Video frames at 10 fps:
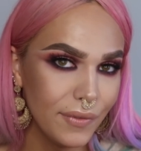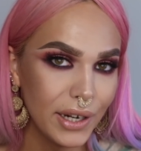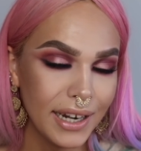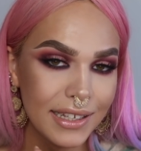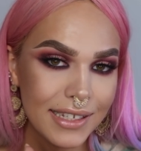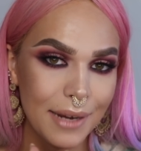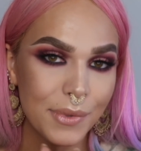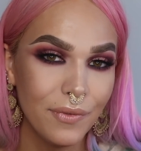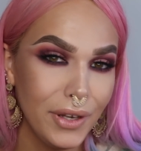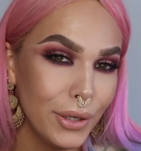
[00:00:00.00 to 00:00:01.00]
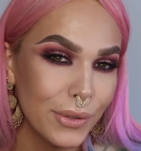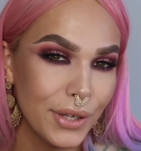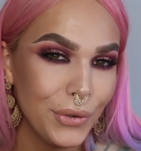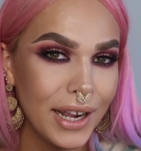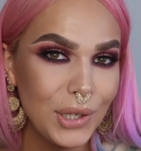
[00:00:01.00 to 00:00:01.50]
If there are any types of videos
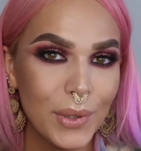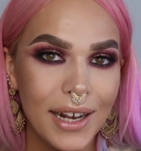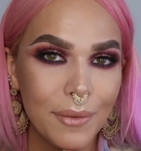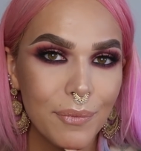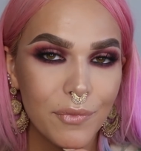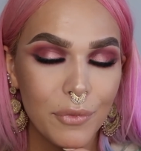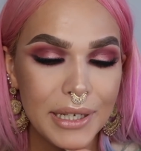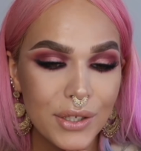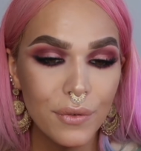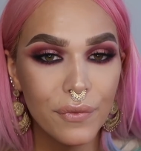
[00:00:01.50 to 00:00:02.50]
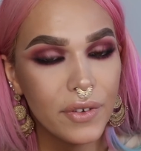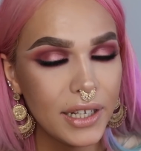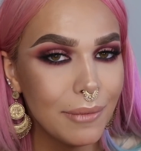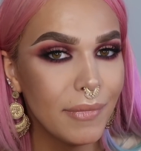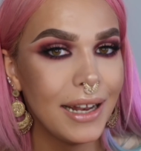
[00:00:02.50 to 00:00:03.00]
that you guys would like me to
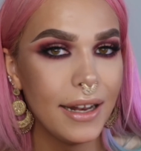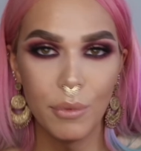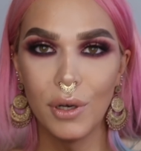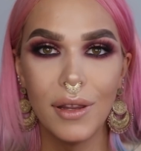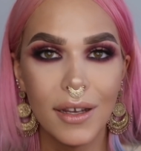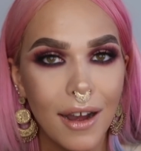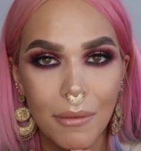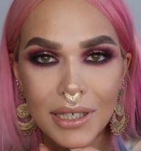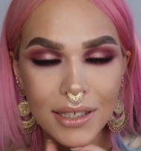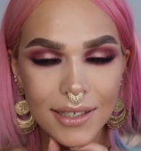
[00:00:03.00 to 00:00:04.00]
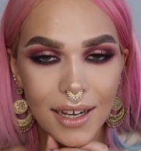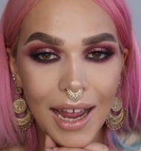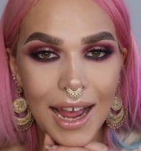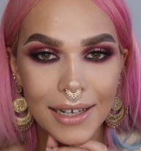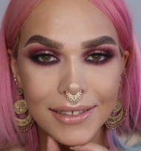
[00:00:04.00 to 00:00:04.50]
film, let me know in the comments,
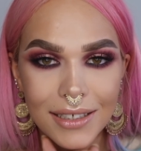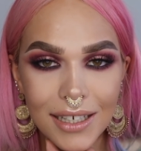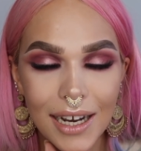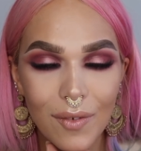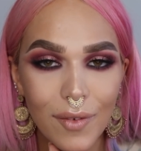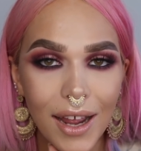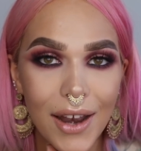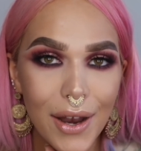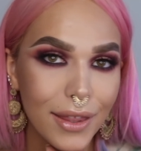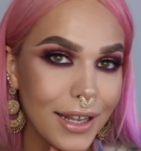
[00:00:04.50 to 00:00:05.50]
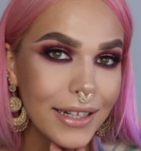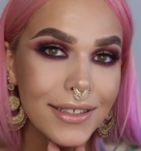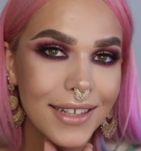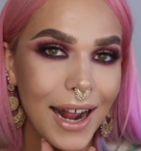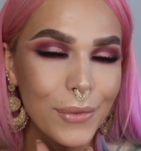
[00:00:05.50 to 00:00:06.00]
and if nothing
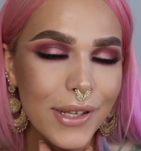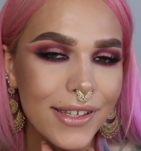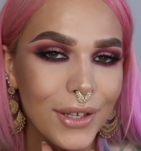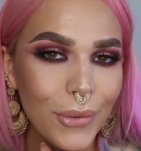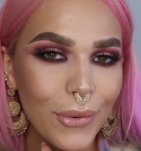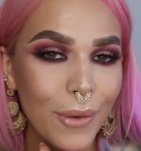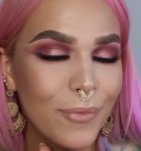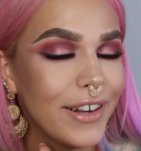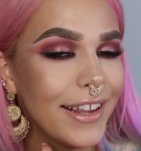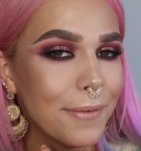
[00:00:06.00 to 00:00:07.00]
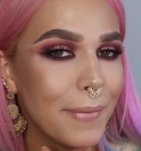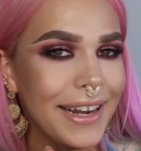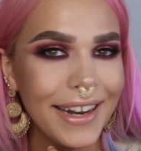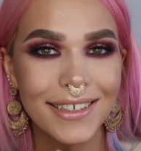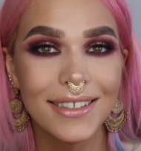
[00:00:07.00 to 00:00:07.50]
else, I will see you hopefully in my
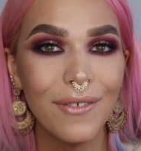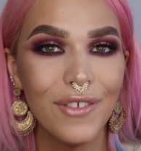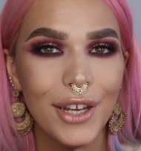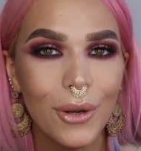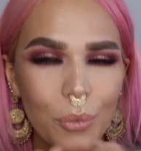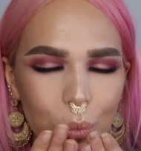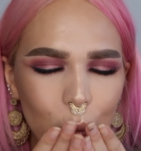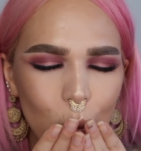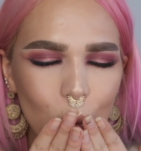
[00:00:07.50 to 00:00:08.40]
next video.